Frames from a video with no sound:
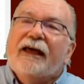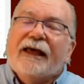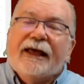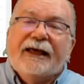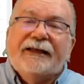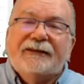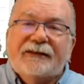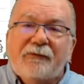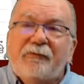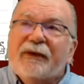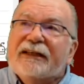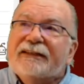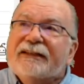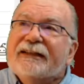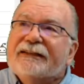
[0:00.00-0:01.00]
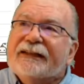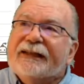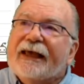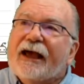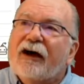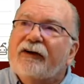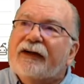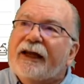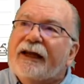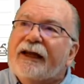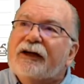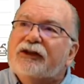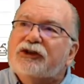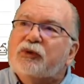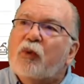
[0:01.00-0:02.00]
is the business account, and
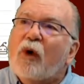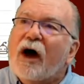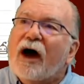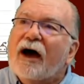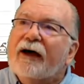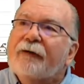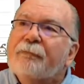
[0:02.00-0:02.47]
here's why.